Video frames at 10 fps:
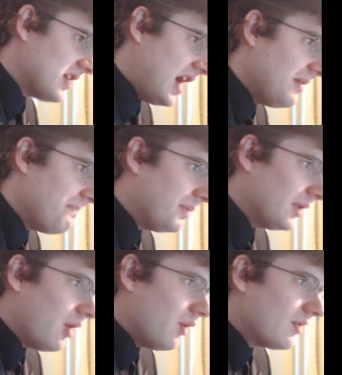of
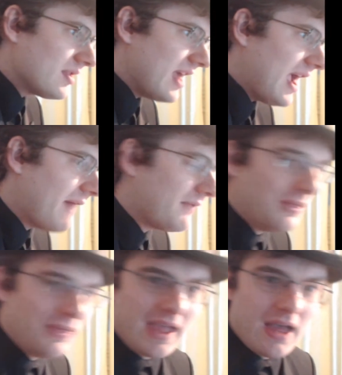blows
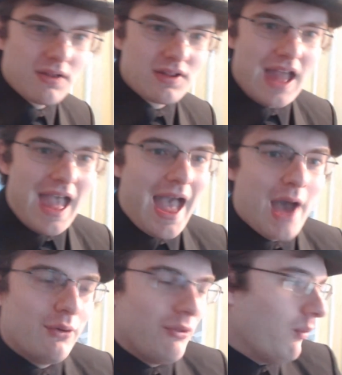everything else out
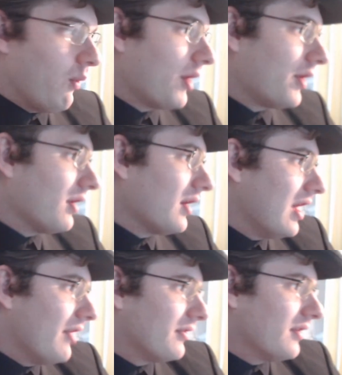of the water.
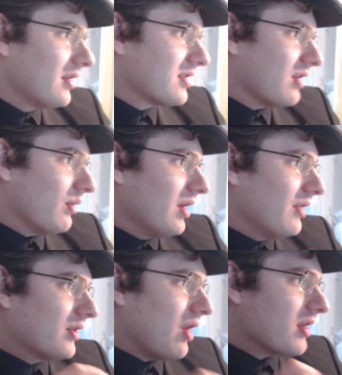So the
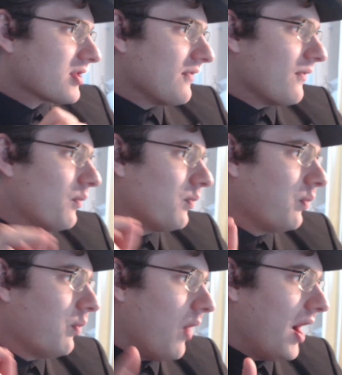cost of
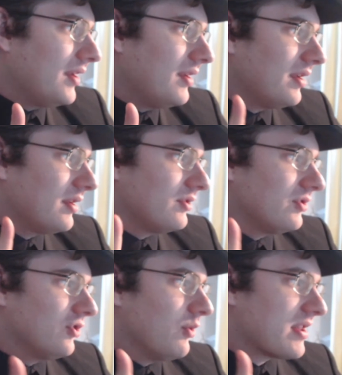$1
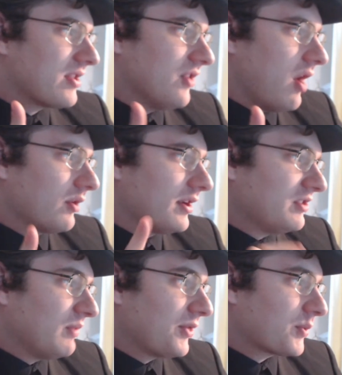US in
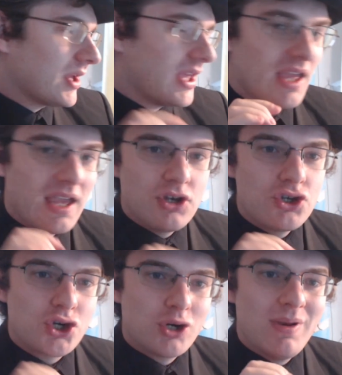1923 in
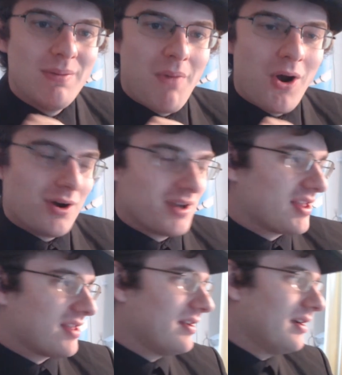German
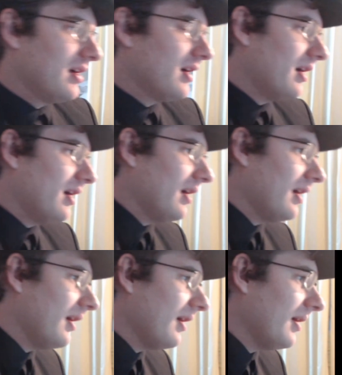marks
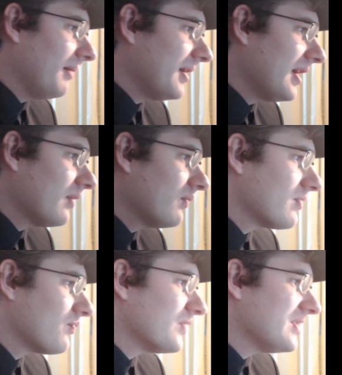was
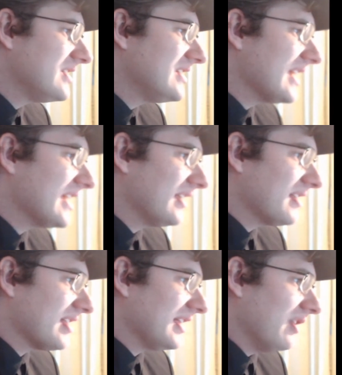
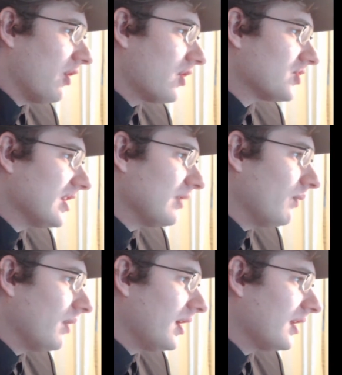ridiculously large. It
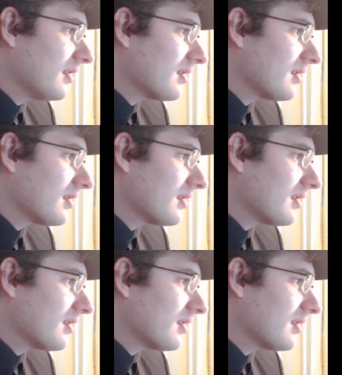was